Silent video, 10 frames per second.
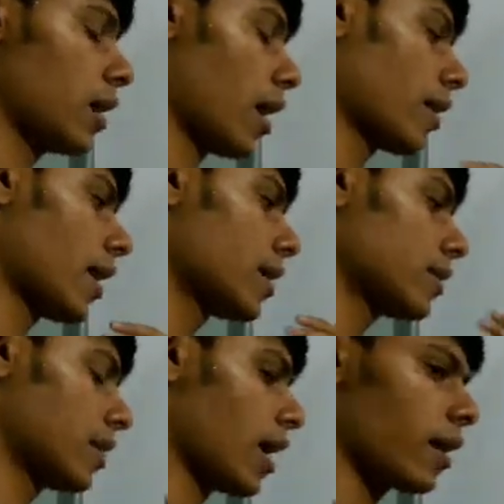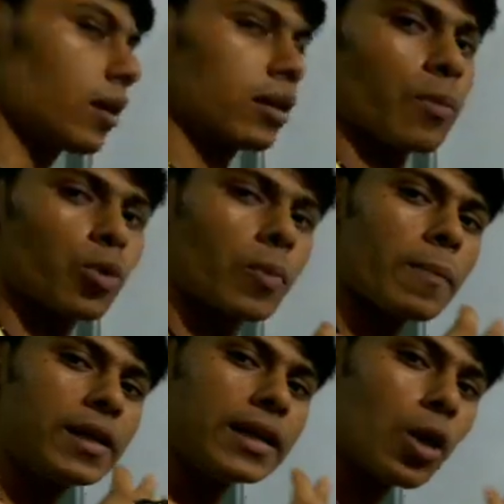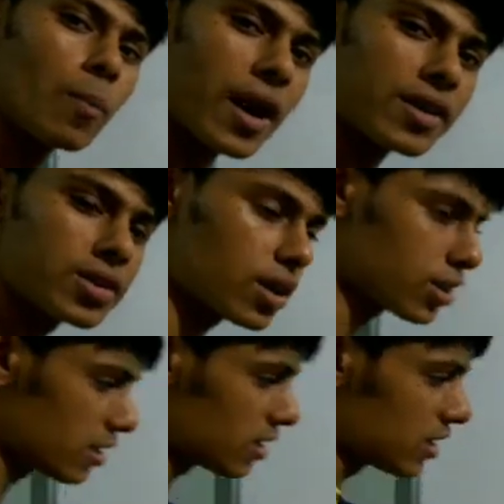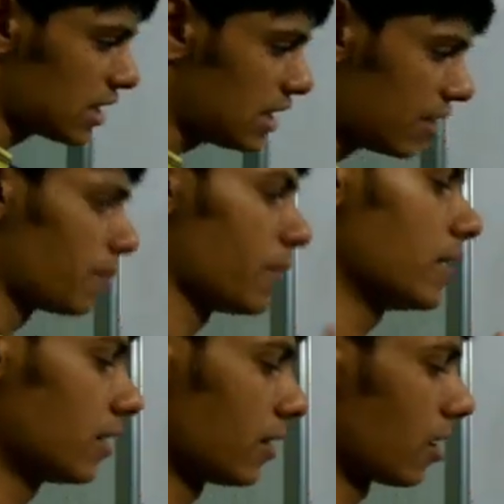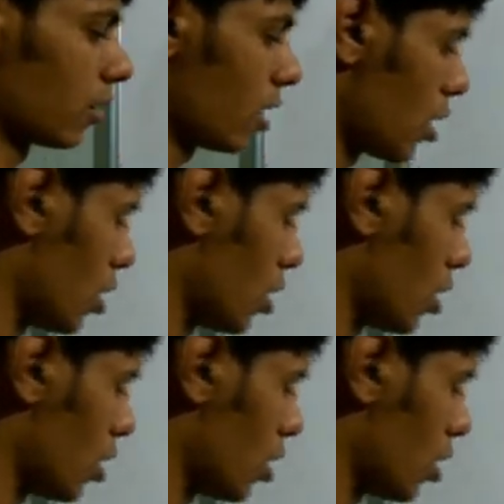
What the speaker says: there the probability of Birch reduction is still remaining there.